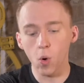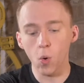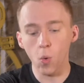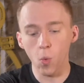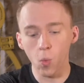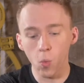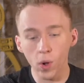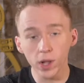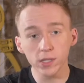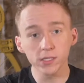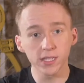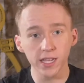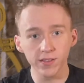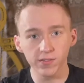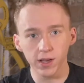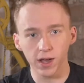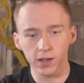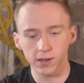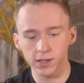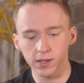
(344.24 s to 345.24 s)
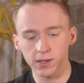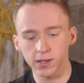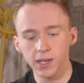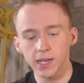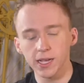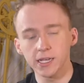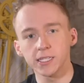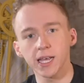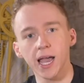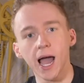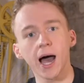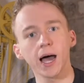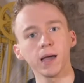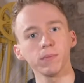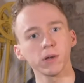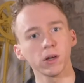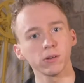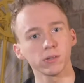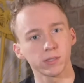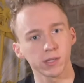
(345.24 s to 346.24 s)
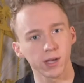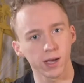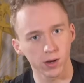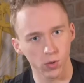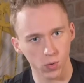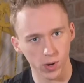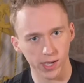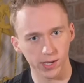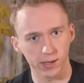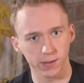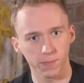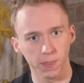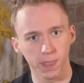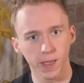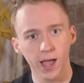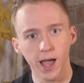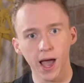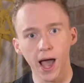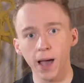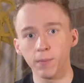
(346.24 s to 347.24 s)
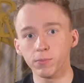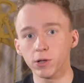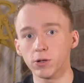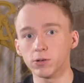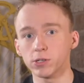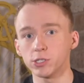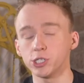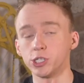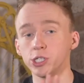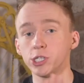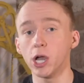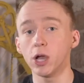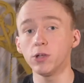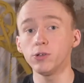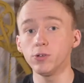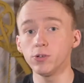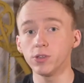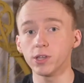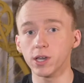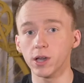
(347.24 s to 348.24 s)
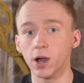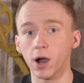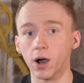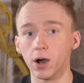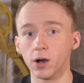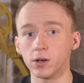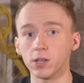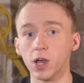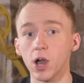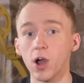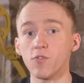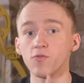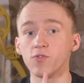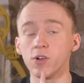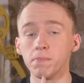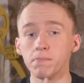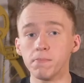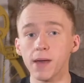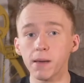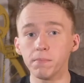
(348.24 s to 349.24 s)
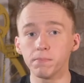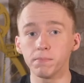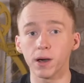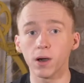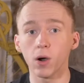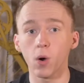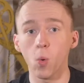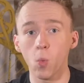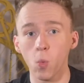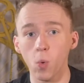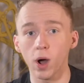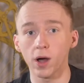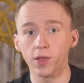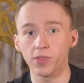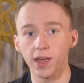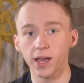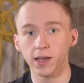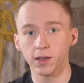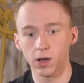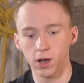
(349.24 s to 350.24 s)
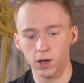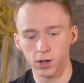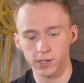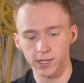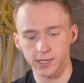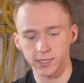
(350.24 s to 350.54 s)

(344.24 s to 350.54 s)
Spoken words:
once they've cut it, say, I'm going to turn away. I'm going to show you the card. Remember what that card